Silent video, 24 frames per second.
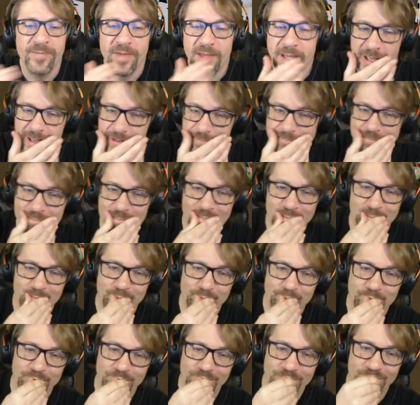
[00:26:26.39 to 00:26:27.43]
Um,
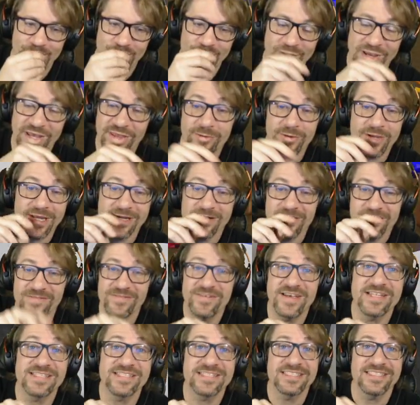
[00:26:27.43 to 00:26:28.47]
by the way,
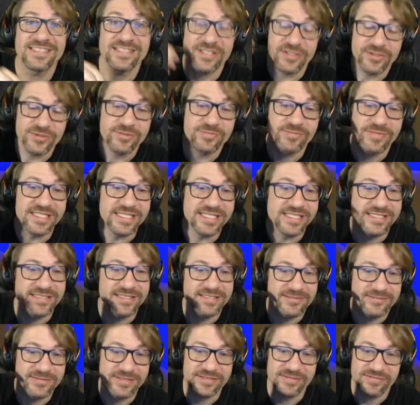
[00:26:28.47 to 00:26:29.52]
Fazek, you and me,
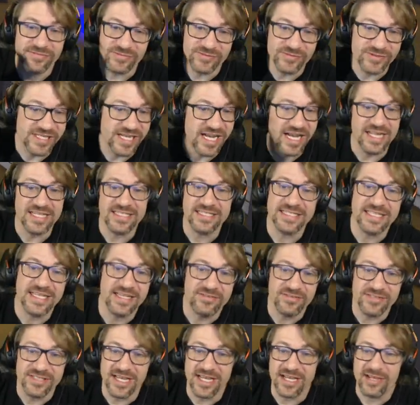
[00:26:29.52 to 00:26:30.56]
we've got to
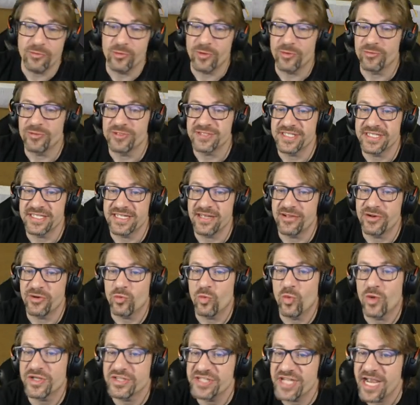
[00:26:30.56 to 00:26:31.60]
have a night where we sit down and
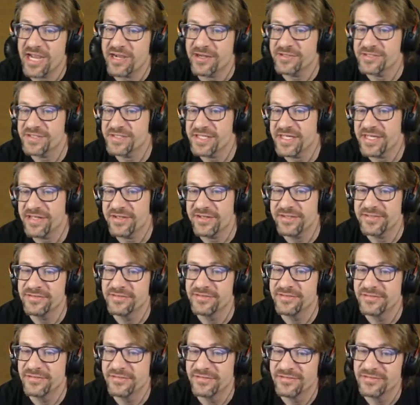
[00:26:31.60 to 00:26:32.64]
watch hackers together.
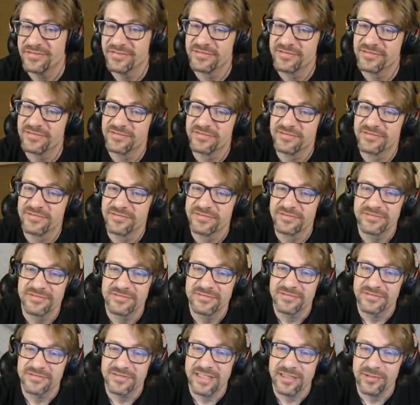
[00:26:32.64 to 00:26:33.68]

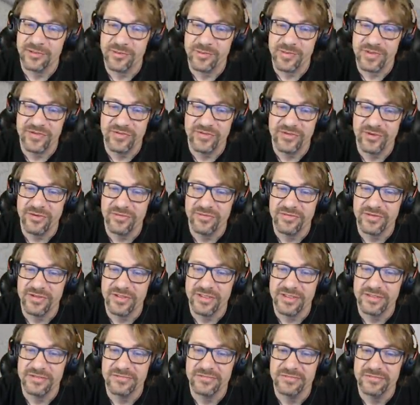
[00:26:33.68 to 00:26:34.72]
That would be so fun.